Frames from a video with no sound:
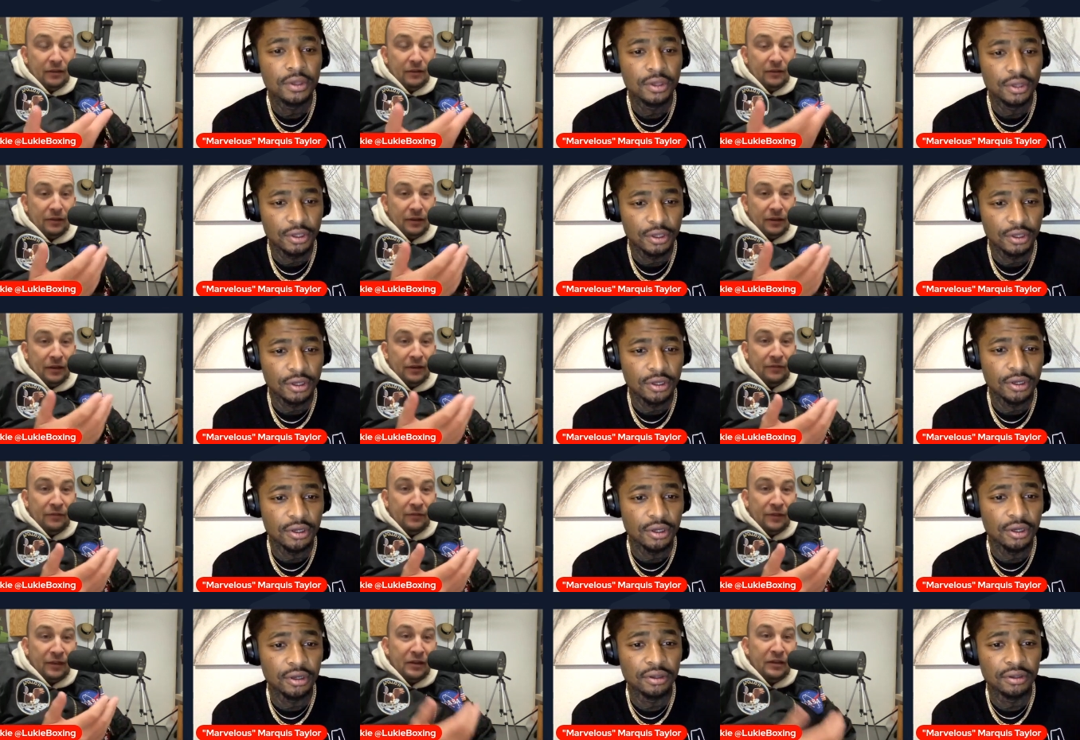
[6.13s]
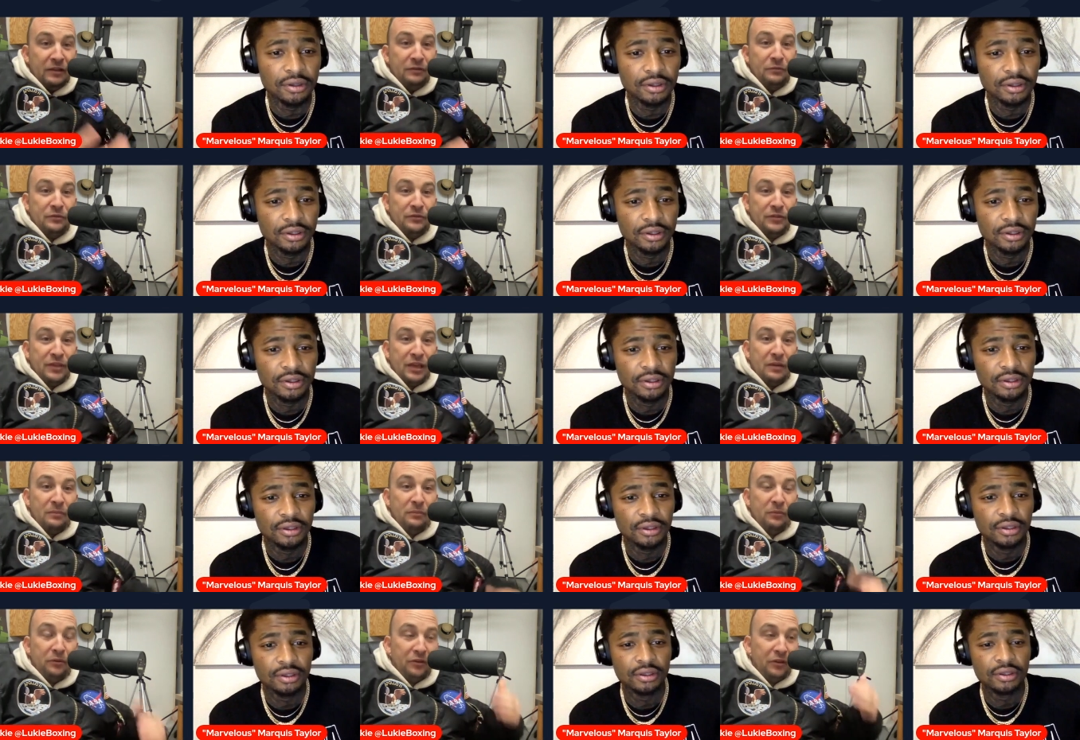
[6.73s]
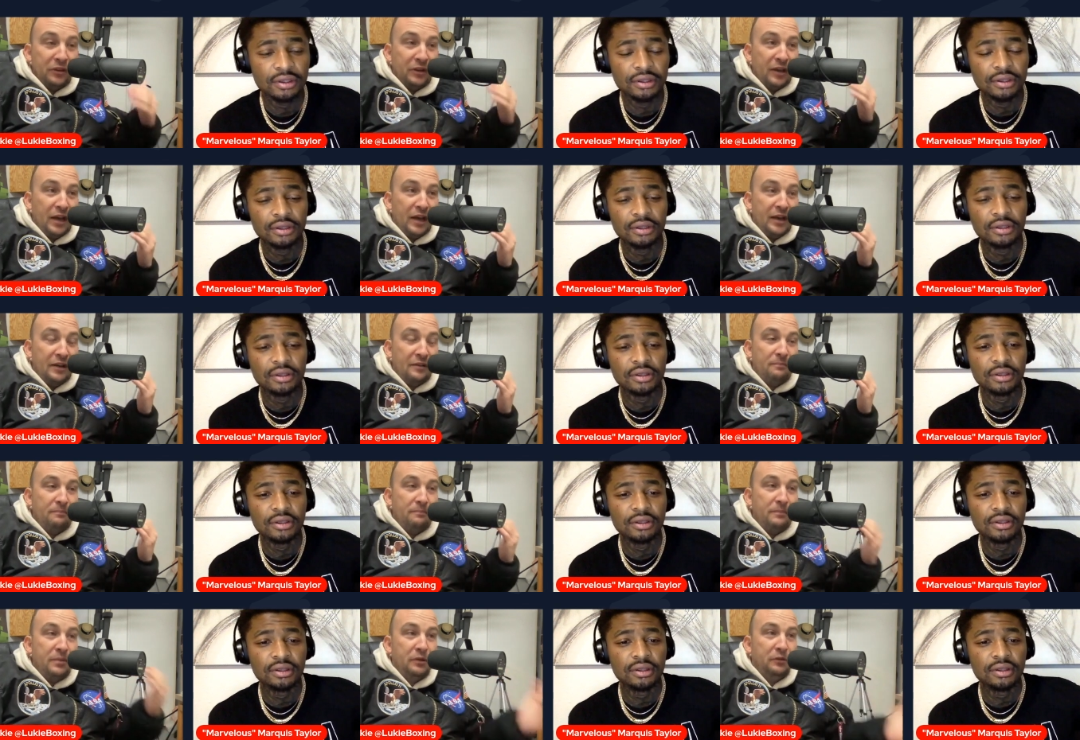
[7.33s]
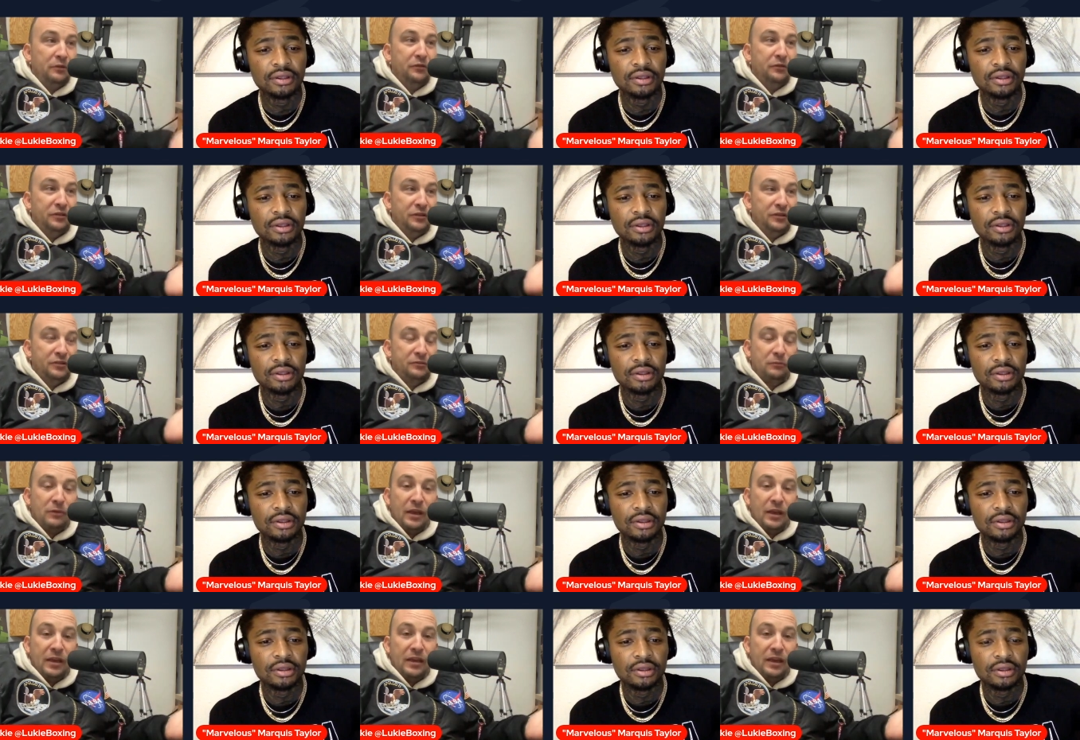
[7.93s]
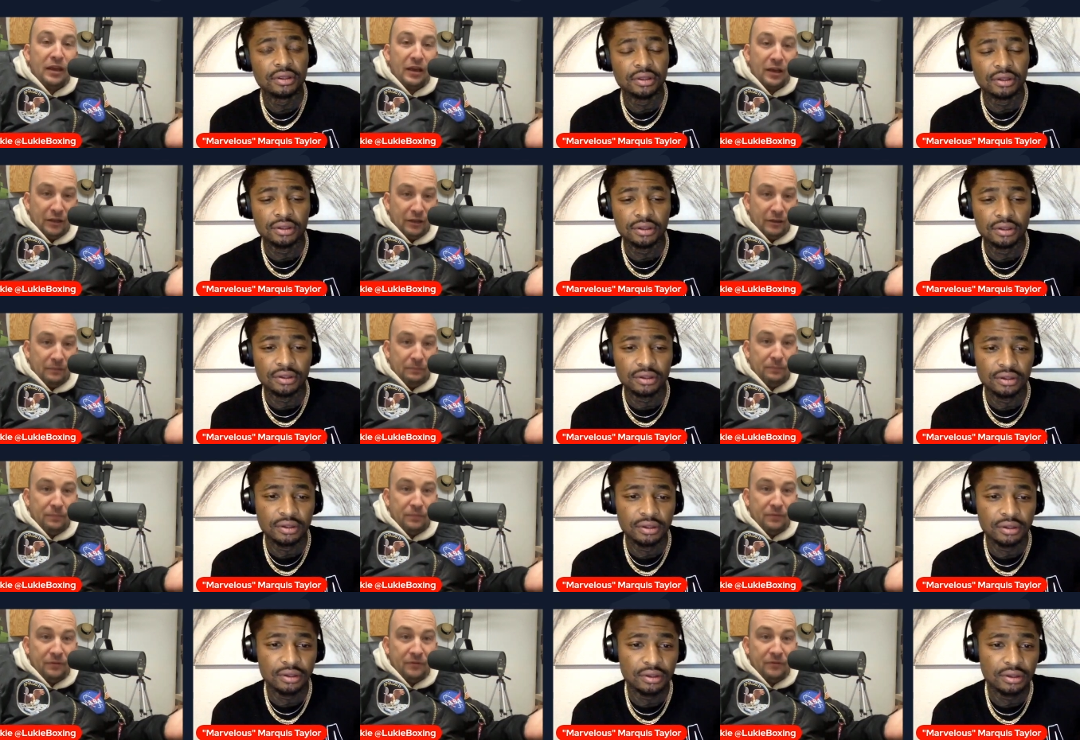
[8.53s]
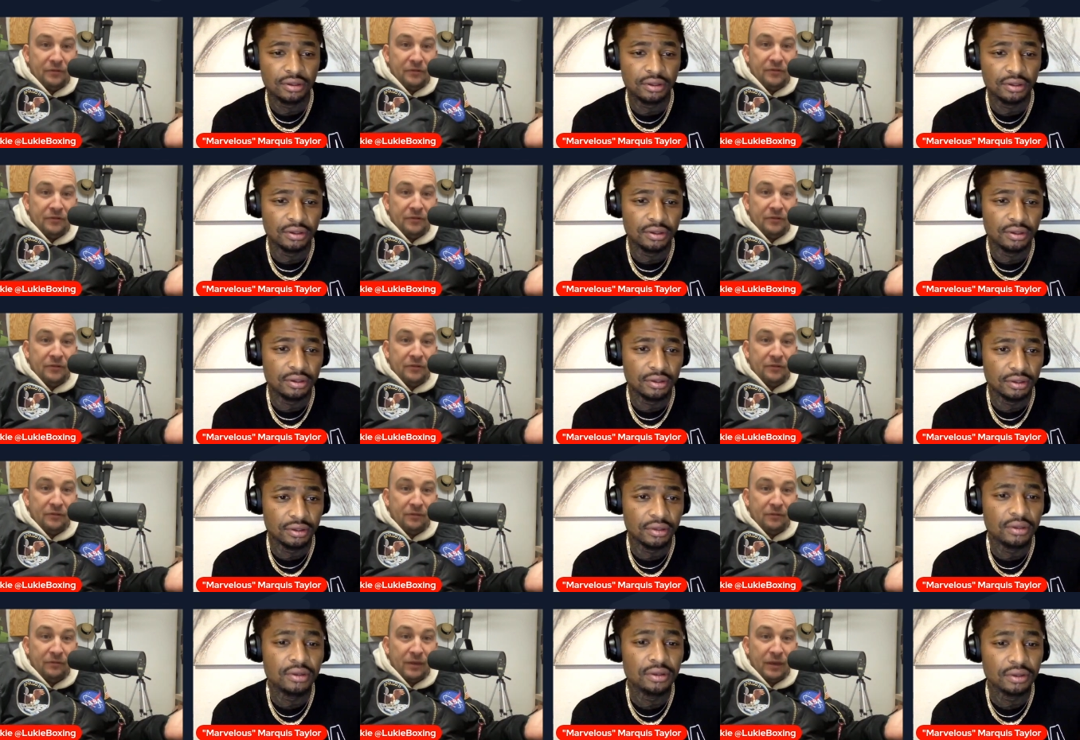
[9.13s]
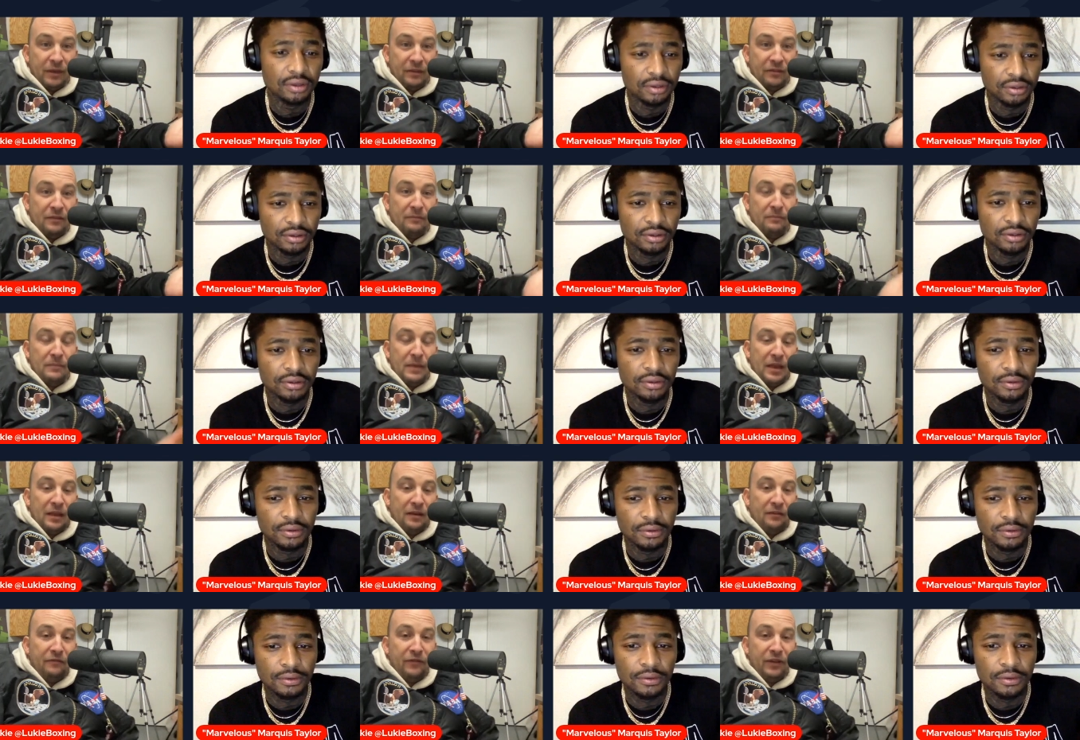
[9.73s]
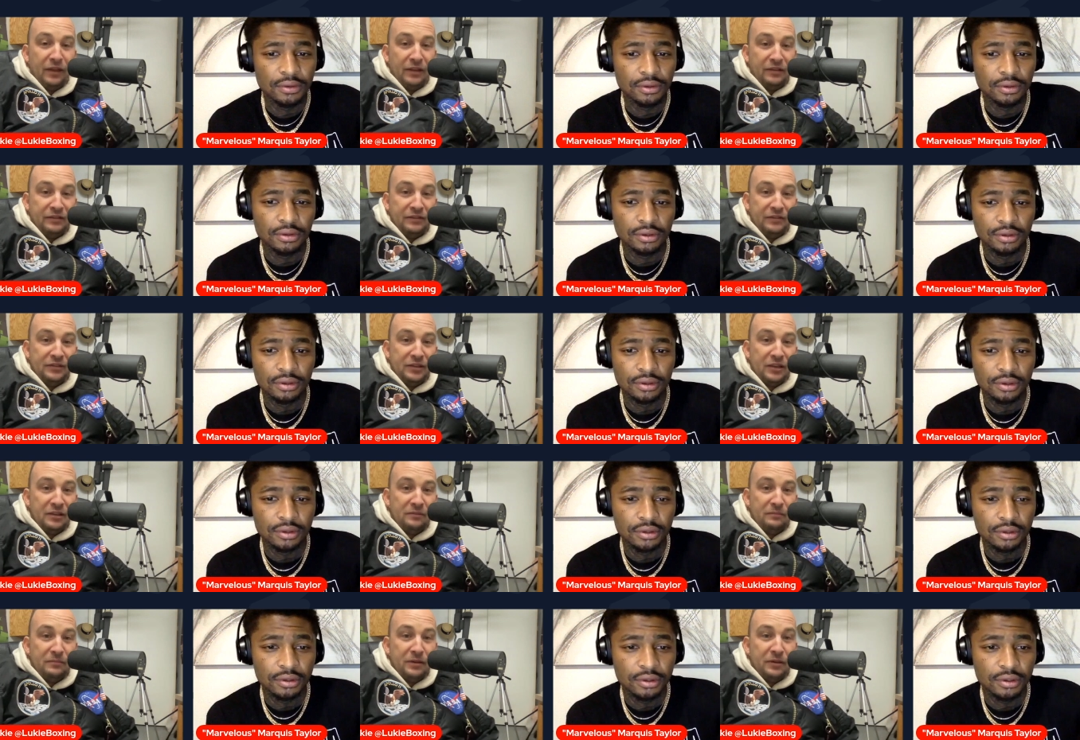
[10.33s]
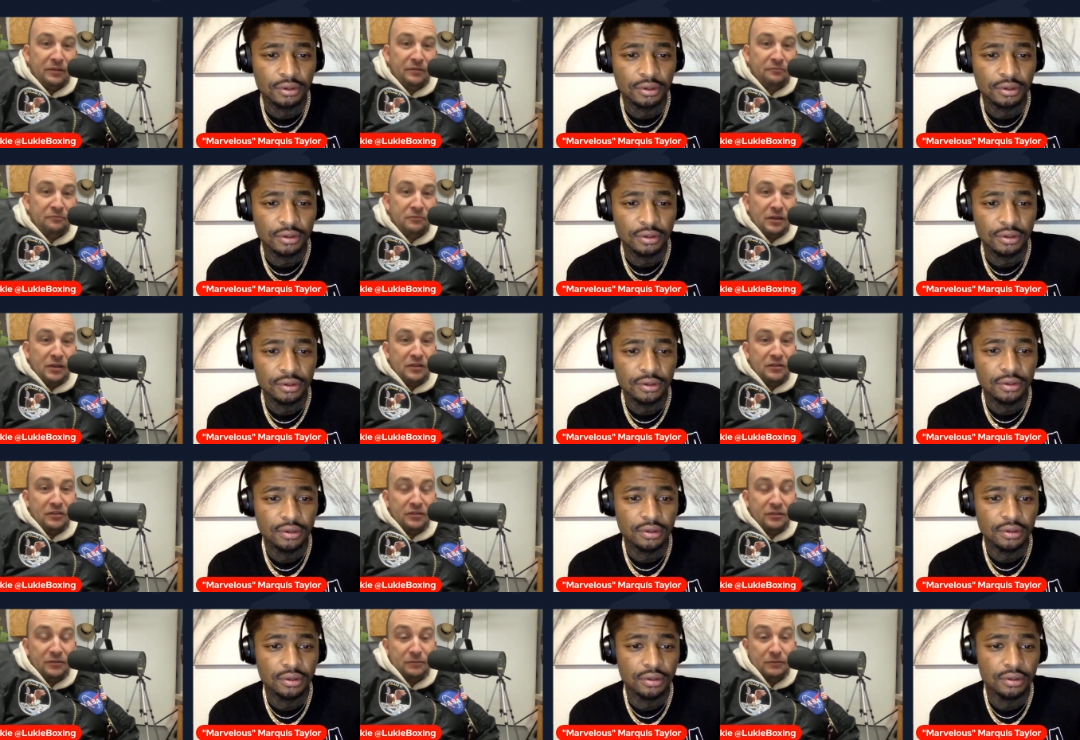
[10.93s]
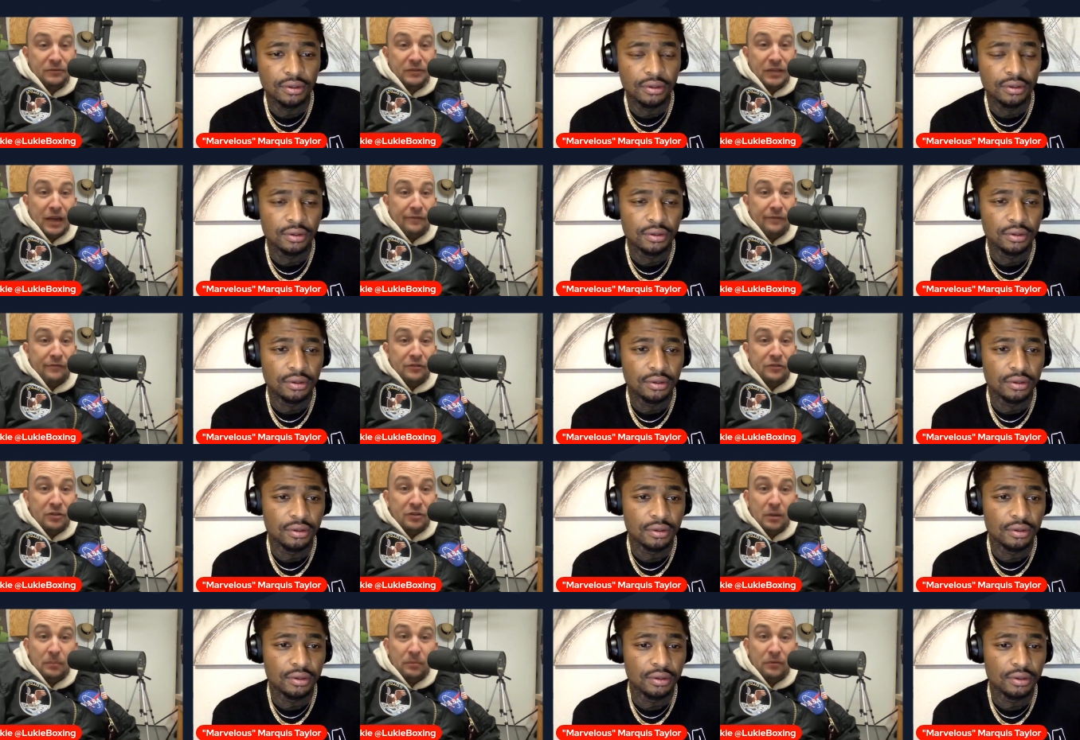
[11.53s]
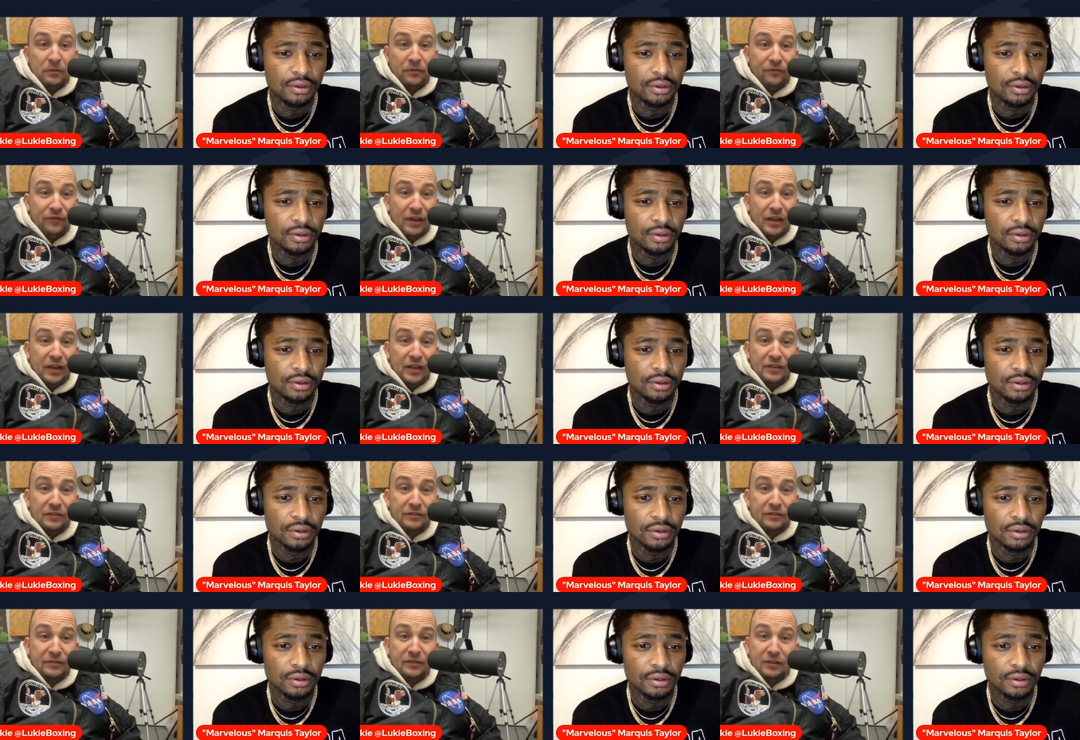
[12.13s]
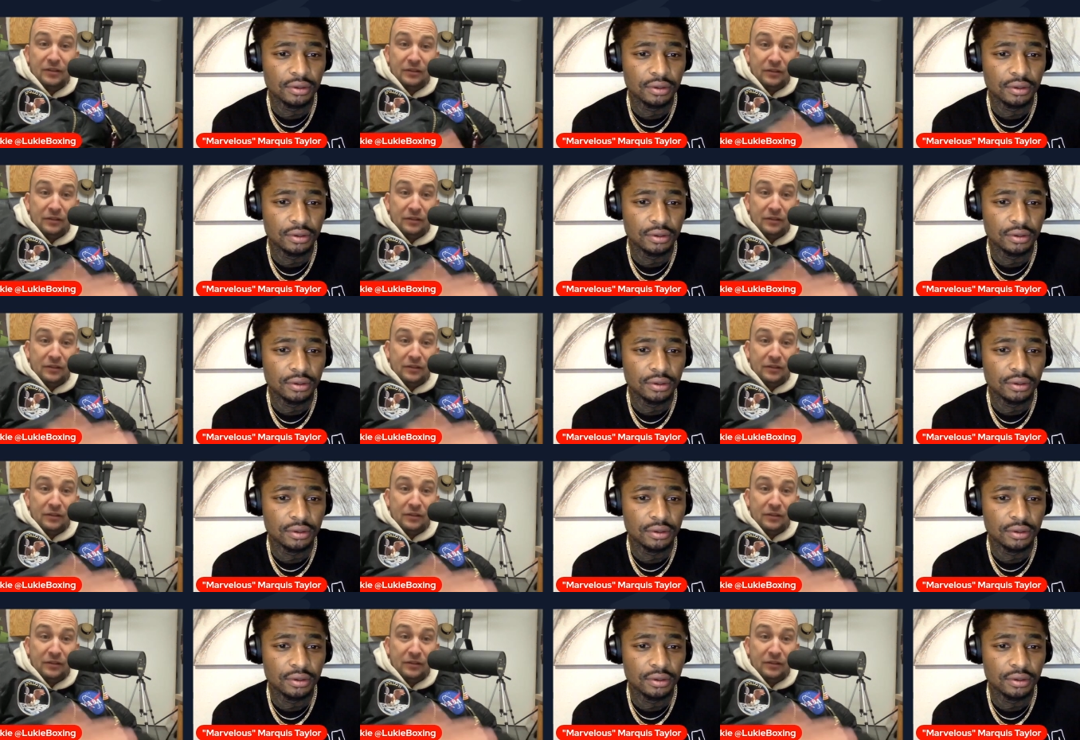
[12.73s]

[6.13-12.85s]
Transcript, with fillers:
Speaker 1: and then he uh-huh. was able to kind of build his way up to like the main event scene because Regis was having trouble fights.